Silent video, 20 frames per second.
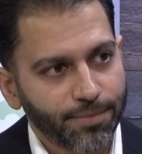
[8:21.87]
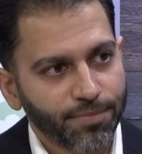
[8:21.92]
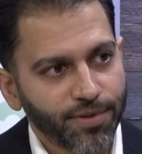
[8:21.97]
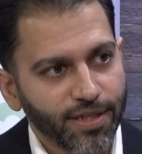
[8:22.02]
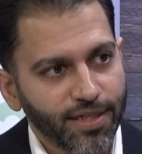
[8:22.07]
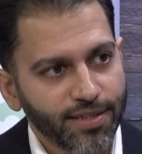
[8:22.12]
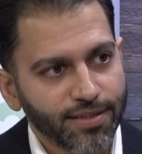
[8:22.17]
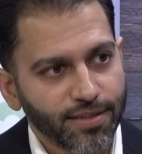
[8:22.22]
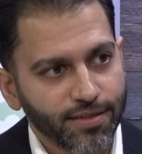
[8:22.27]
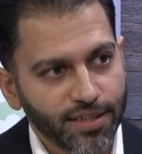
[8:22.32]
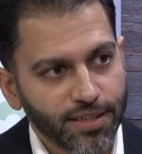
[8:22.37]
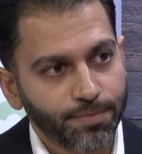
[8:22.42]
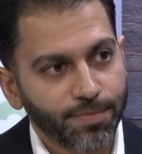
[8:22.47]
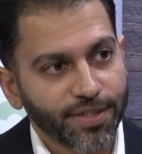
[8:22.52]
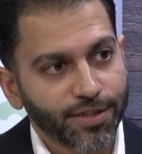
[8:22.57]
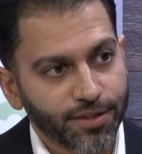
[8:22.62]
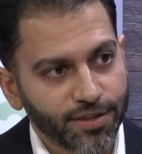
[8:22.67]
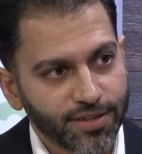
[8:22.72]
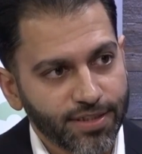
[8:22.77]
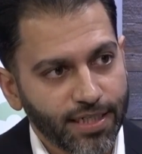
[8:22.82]
place in these
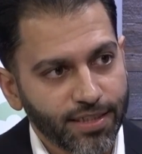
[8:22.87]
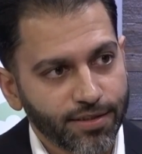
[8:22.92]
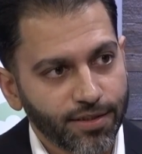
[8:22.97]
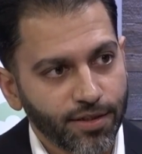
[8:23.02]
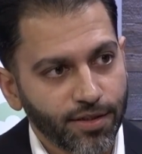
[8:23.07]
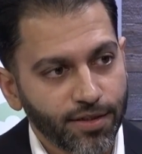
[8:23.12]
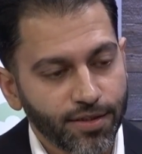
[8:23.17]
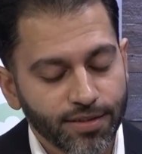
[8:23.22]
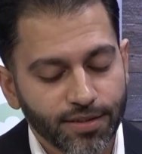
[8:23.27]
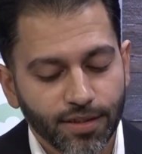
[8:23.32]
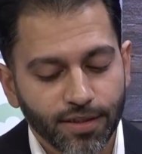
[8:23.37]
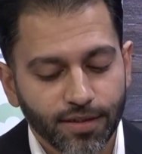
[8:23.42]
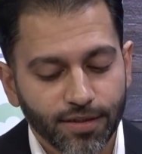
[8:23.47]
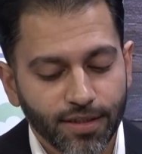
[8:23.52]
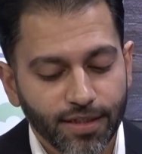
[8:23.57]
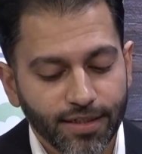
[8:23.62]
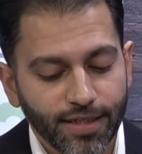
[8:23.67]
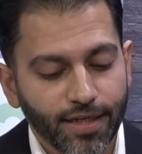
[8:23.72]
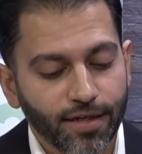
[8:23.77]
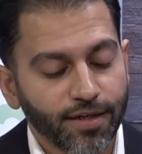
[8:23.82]
bigger centers,
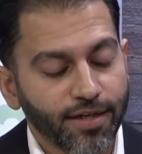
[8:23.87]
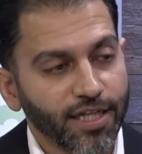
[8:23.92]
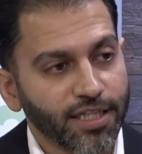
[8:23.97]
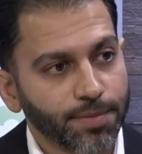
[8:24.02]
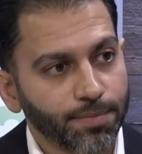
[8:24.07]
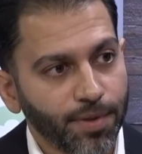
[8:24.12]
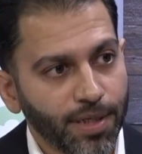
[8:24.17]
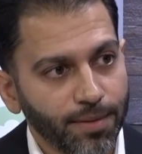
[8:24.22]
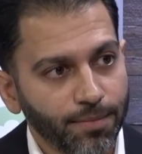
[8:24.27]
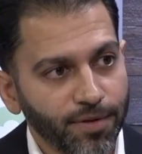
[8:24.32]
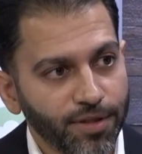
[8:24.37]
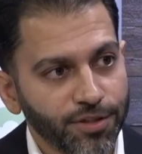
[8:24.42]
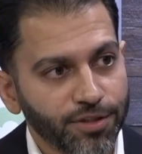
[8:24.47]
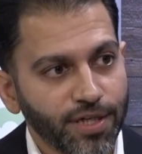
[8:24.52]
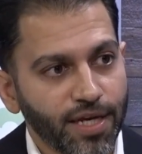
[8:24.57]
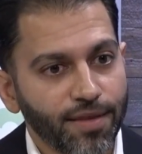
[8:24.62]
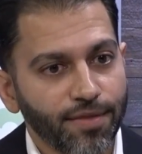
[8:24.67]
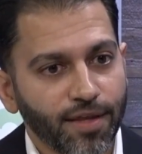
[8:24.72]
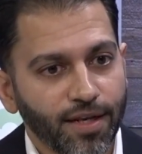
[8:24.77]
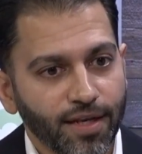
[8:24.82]
the data gets published,
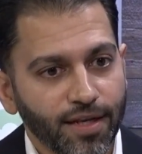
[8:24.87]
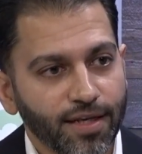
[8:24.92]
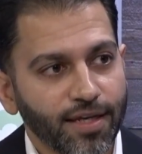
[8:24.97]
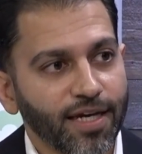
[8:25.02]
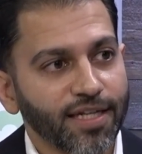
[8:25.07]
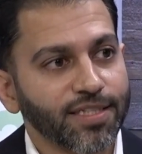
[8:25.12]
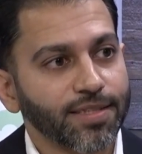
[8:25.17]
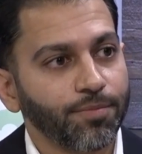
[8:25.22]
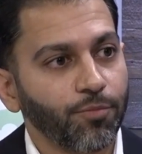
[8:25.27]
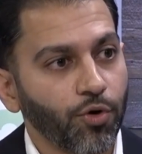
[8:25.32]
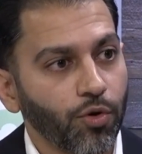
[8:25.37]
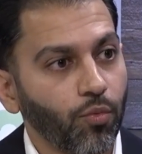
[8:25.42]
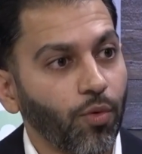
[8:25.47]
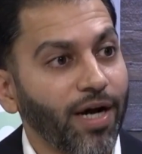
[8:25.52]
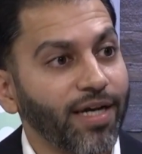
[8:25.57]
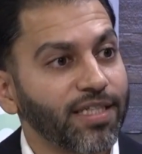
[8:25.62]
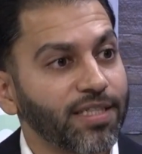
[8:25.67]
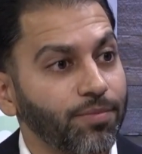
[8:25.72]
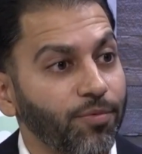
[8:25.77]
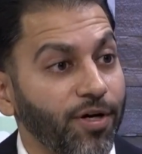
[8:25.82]
and then it gets more
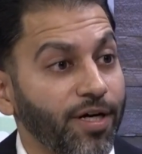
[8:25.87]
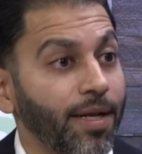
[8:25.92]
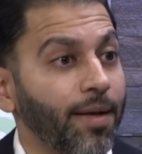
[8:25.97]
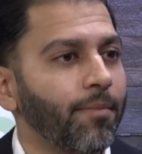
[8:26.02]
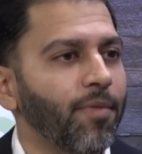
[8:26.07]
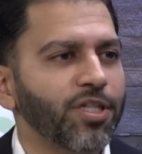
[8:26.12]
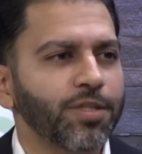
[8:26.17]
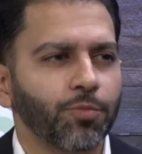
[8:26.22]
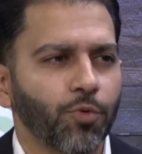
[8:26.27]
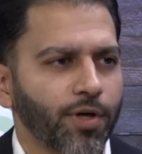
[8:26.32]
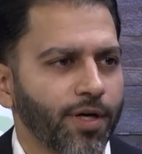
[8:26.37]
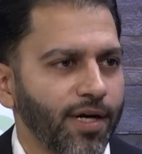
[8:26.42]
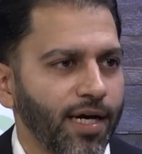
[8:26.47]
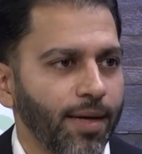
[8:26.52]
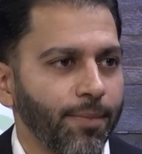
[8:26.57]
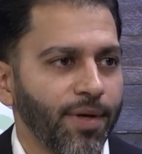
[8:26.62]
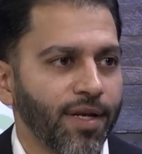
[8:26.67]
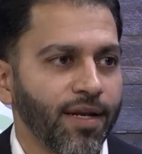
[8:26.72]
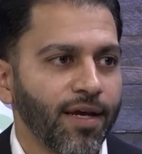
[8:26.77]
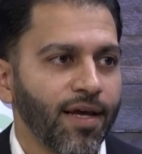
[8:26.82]
widespread and much more
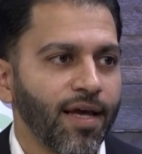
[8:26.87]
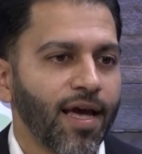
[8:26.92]
common.